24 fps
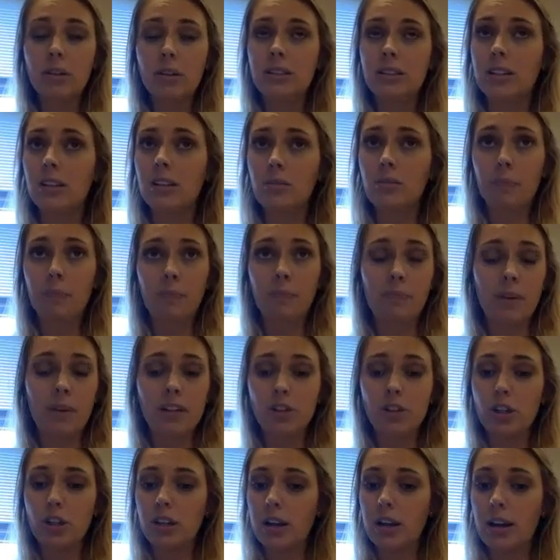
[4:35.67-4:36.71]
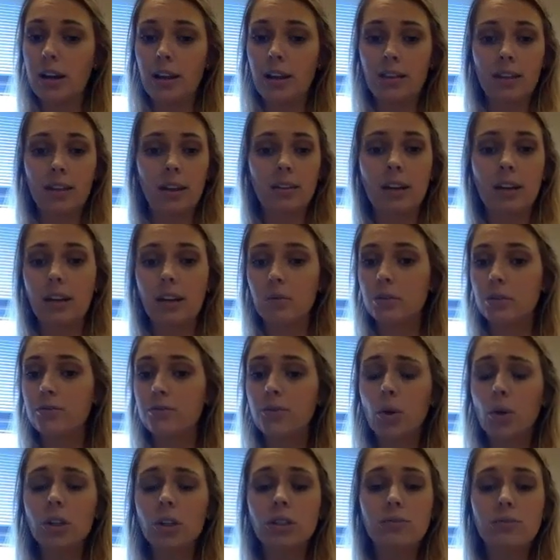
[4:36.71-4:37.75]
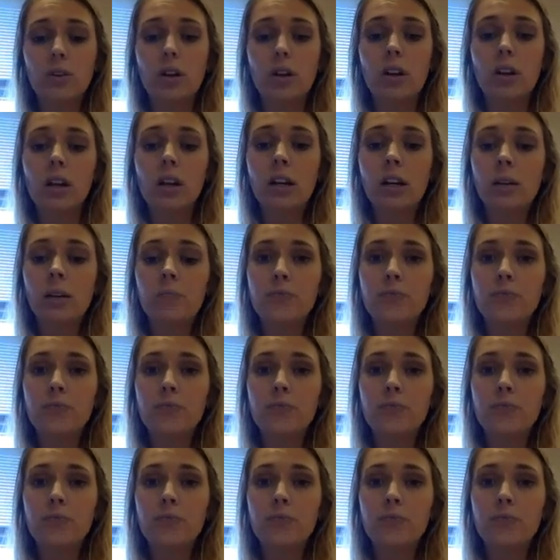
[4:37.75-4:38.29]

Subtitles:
It didn't mention anything that it was forceful,